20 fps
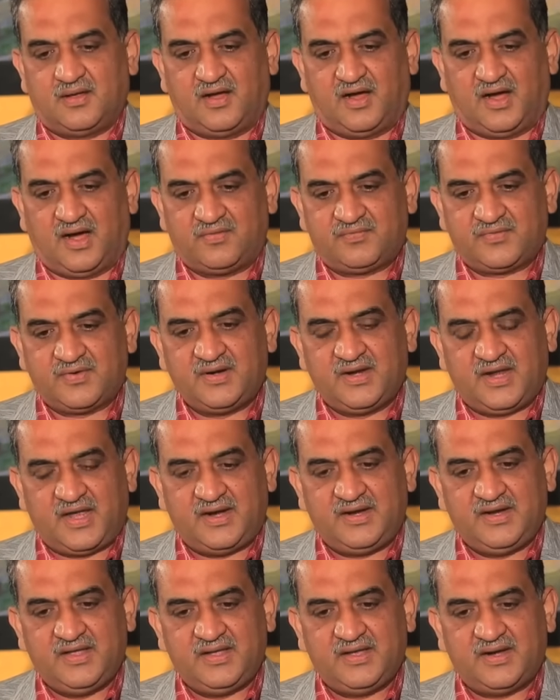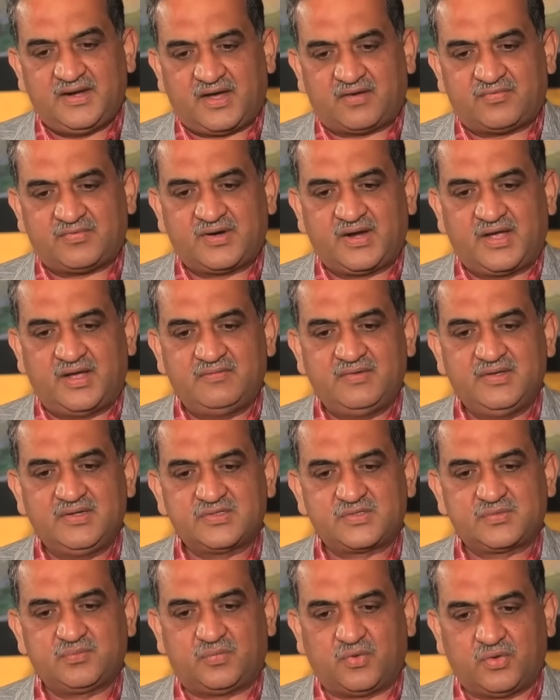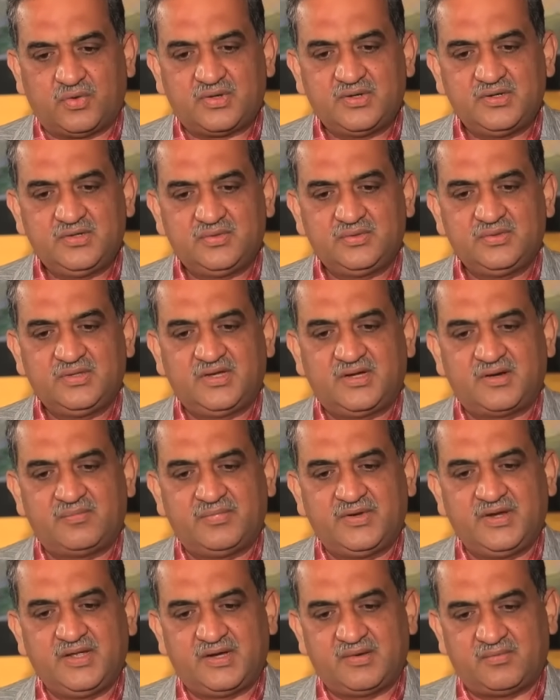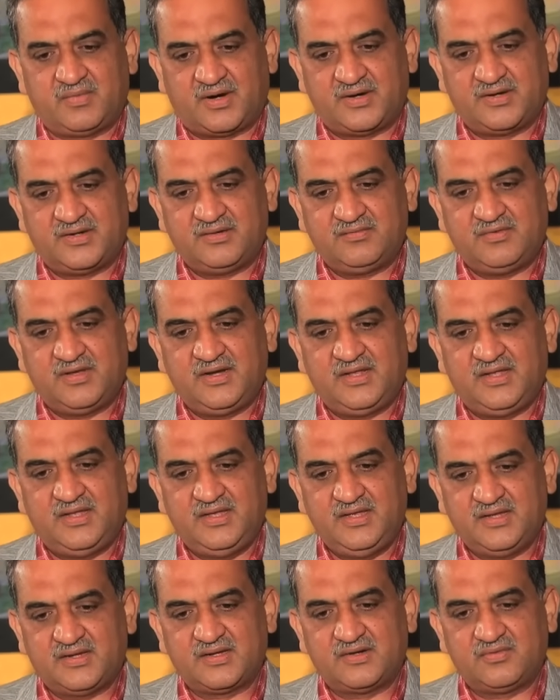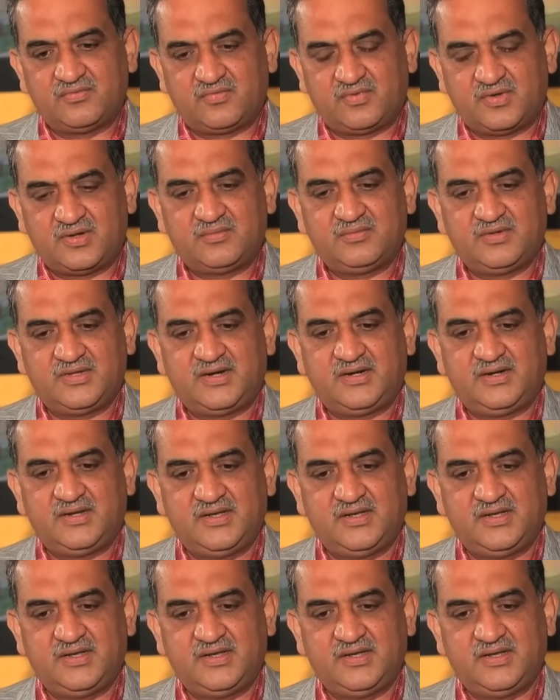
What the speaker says: After landing and after having spoken to the company commander, when he confirmed that